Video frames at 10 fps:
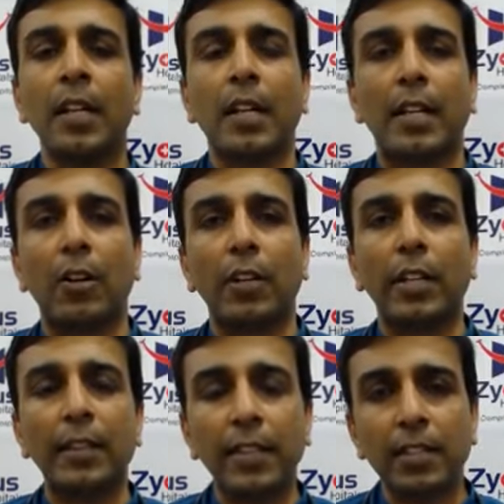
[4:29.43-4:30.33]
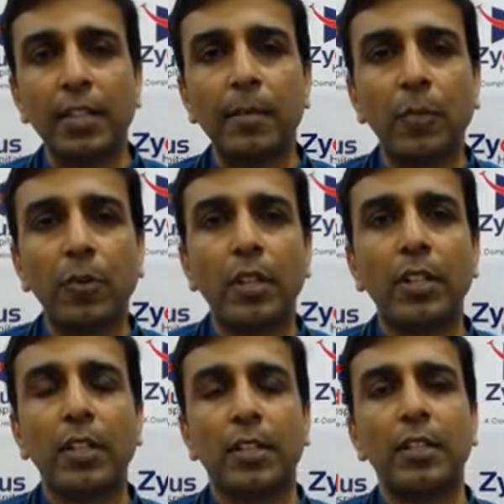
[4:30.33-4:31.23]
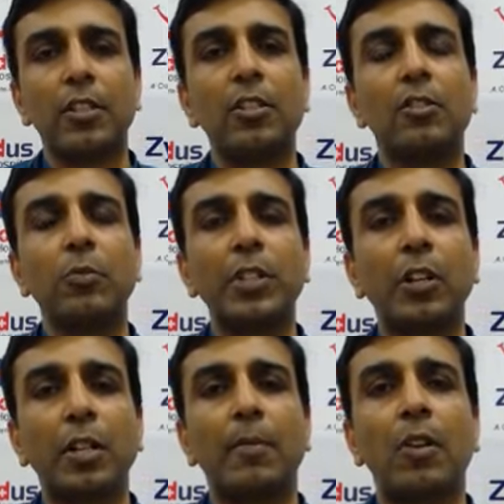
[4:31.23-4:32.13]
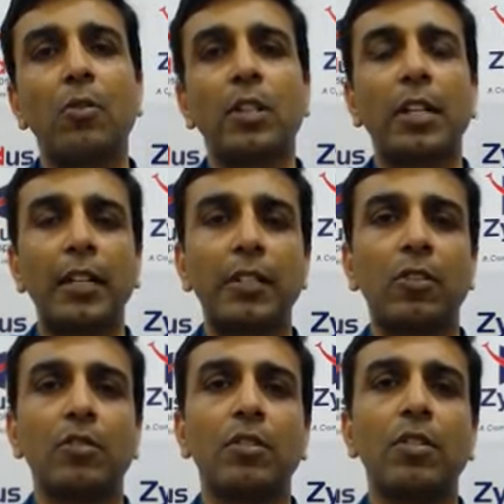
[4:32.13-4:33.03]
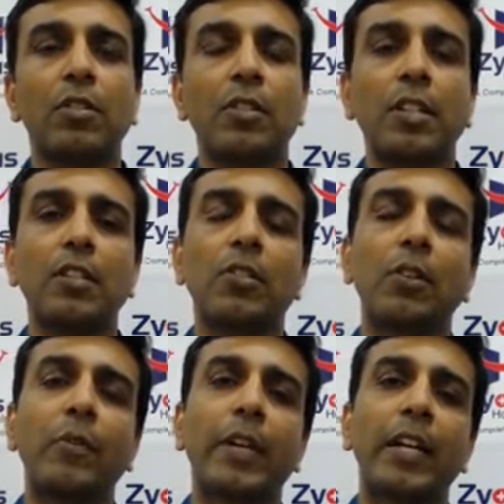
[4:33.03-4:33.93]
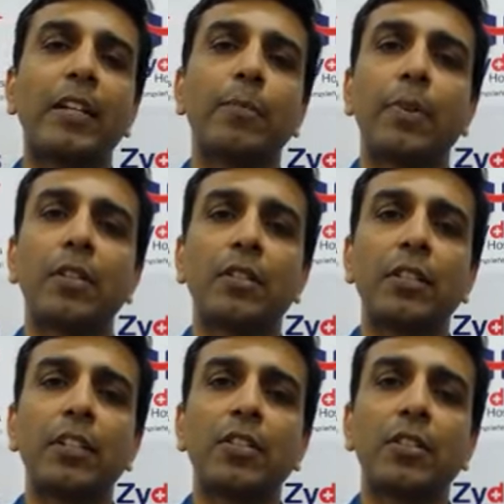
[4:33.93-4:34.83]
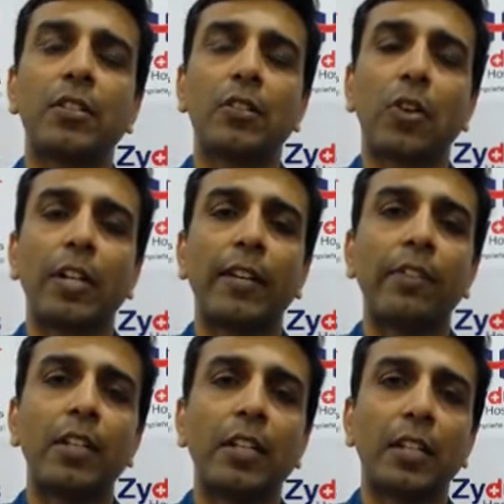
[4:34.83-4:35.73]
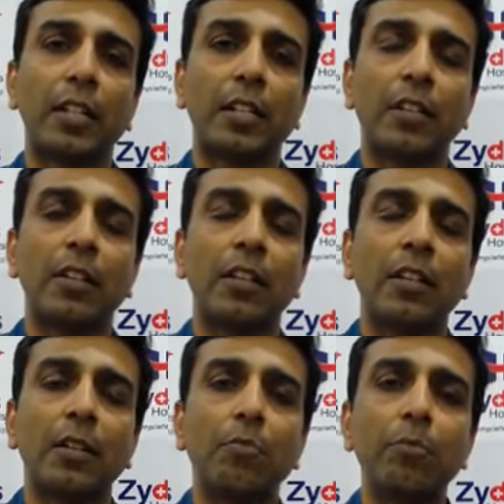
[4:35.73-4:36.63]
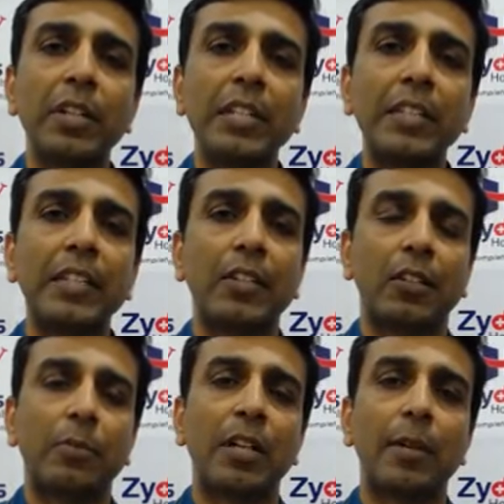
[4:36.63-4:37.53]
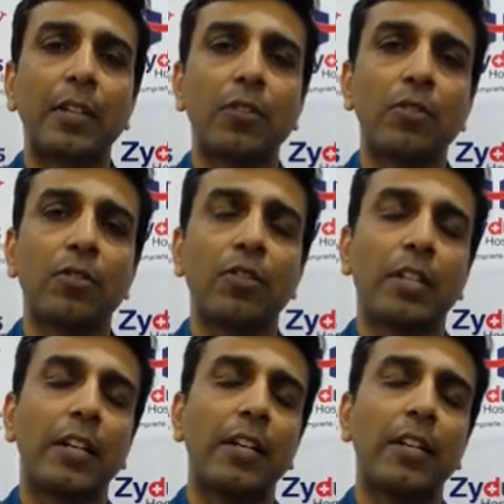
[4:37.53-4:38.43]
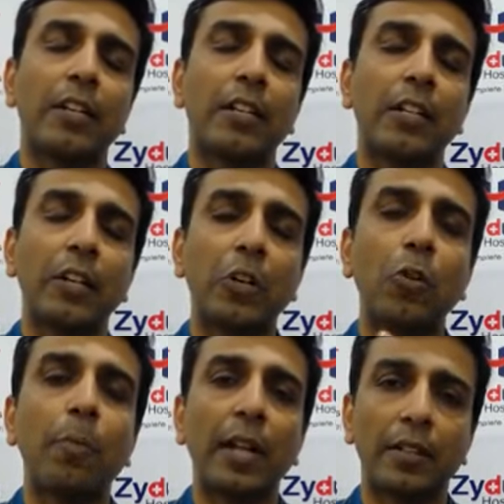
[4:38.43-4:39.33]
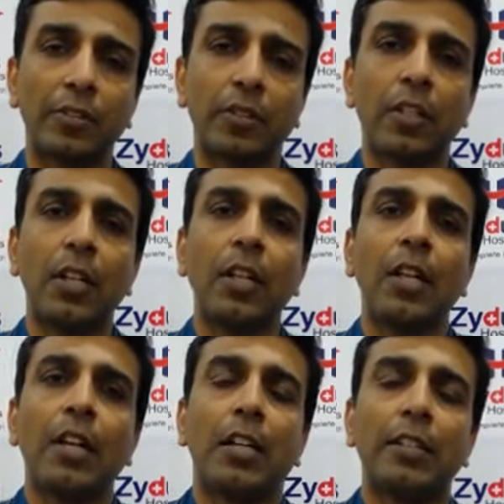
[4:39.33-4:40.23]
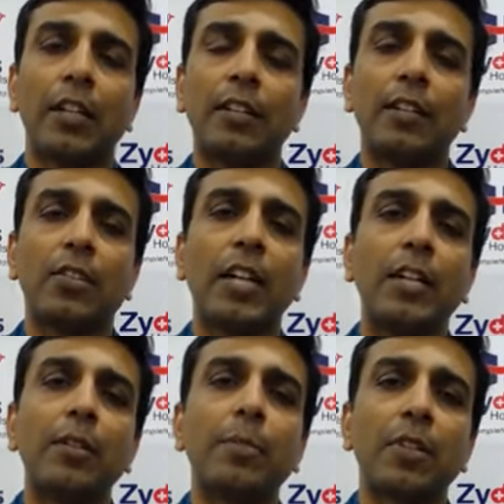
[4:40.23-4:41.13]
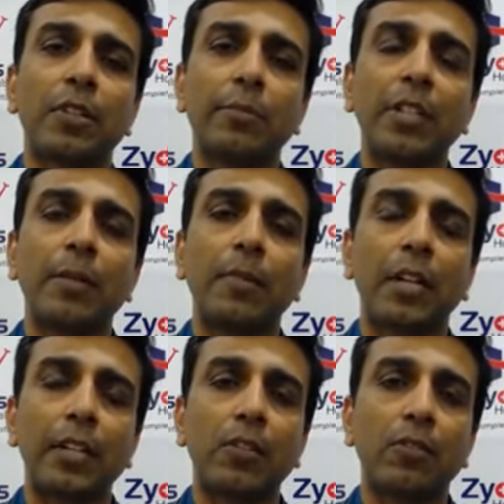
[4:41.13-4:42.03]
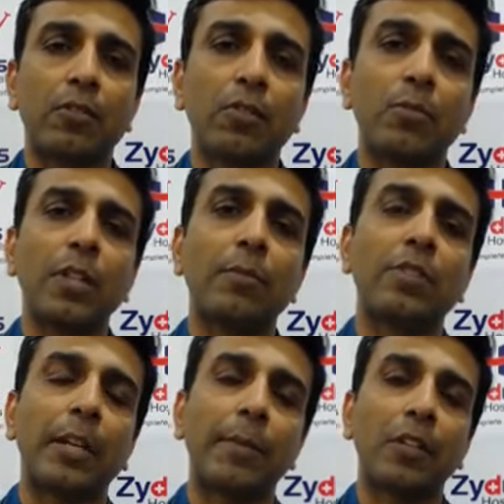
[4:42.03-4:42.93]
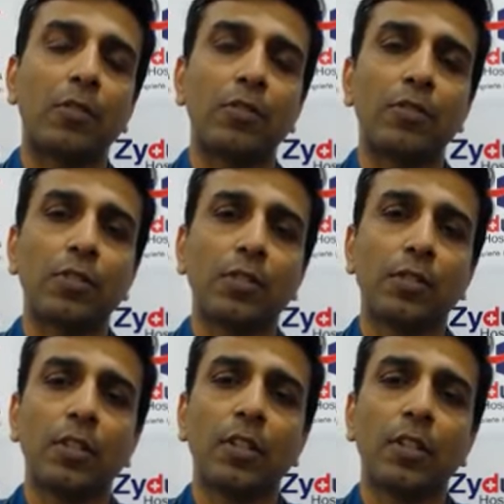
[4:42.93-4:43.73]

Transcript: Now, in this component, we talk about an unconsciousness, where person is not having breathing or become unconscious and no pulse. The other side, the person become unconscious or become semi-conscious,